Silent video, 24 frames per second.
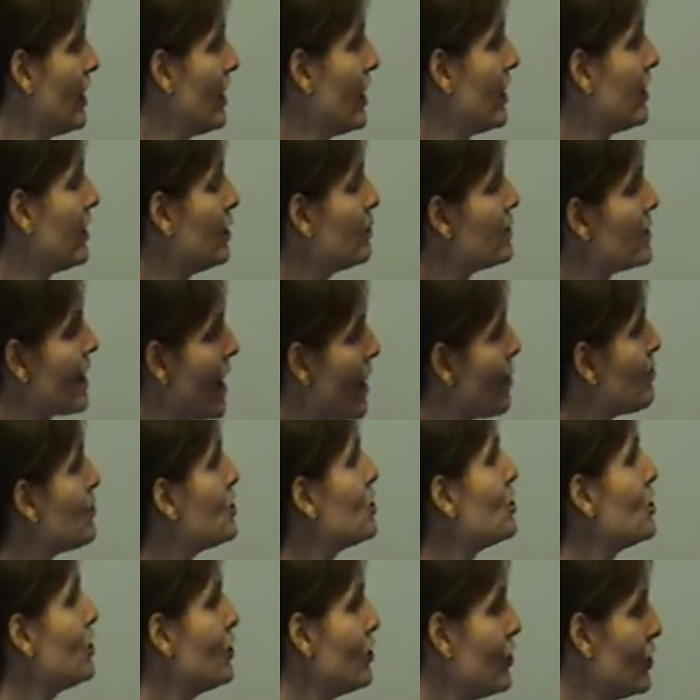And he was
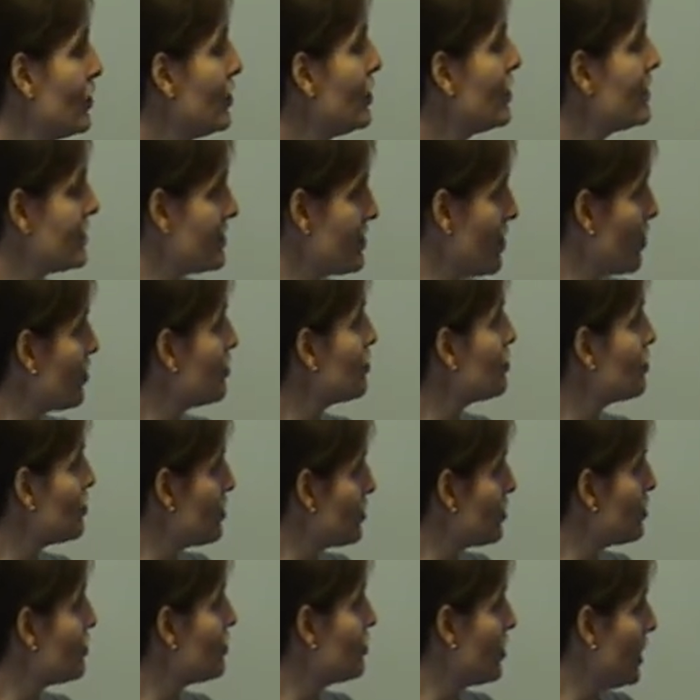absolutely stunned
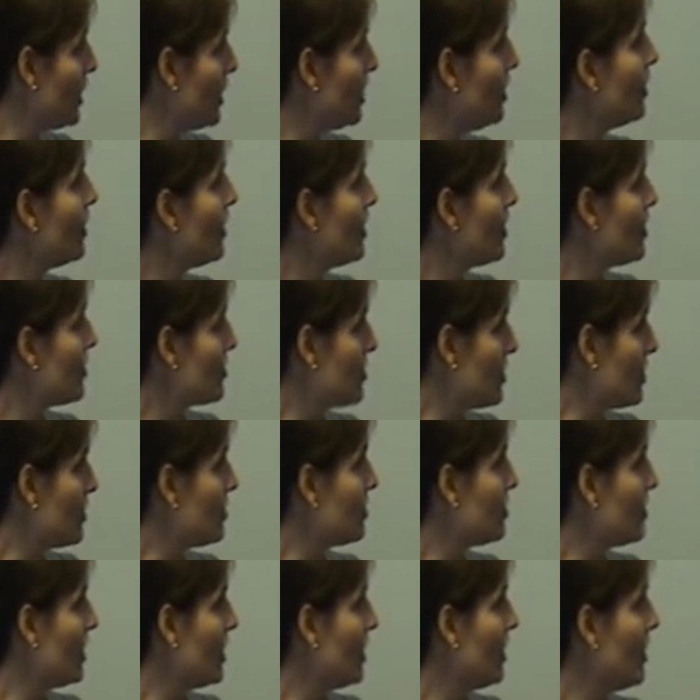to see that
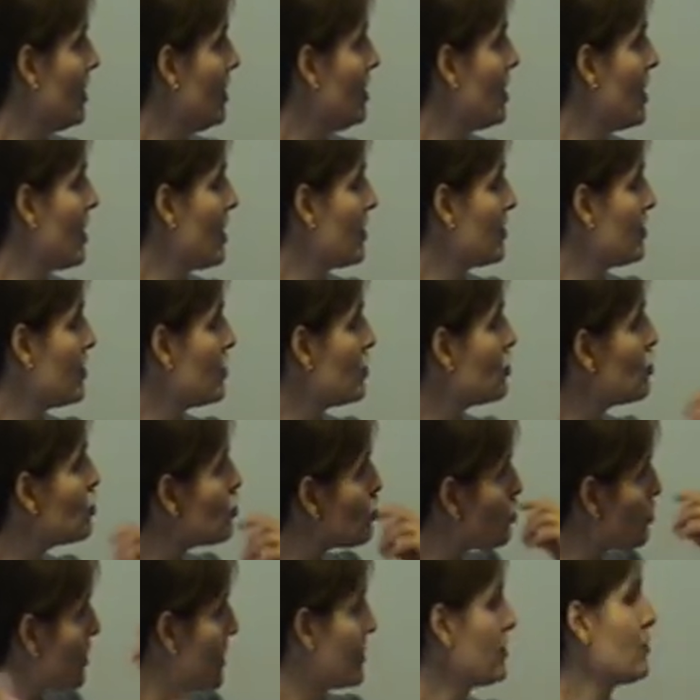the
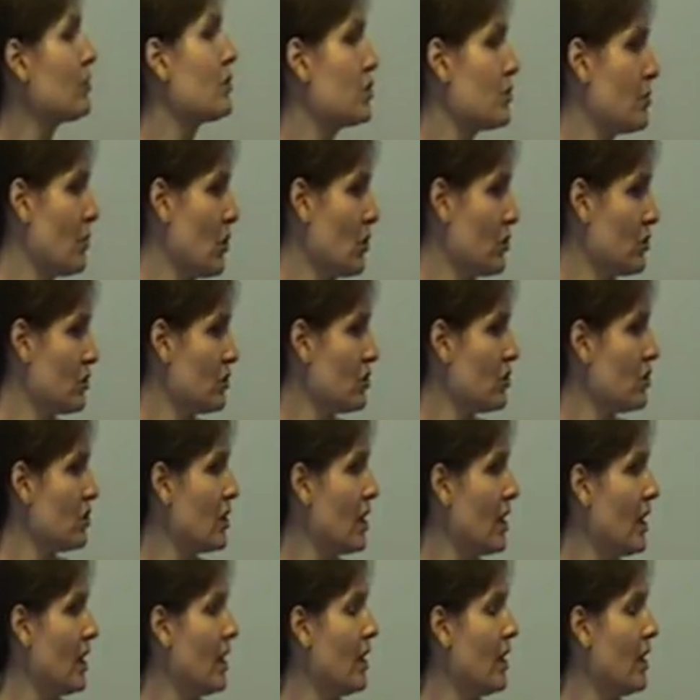stress response,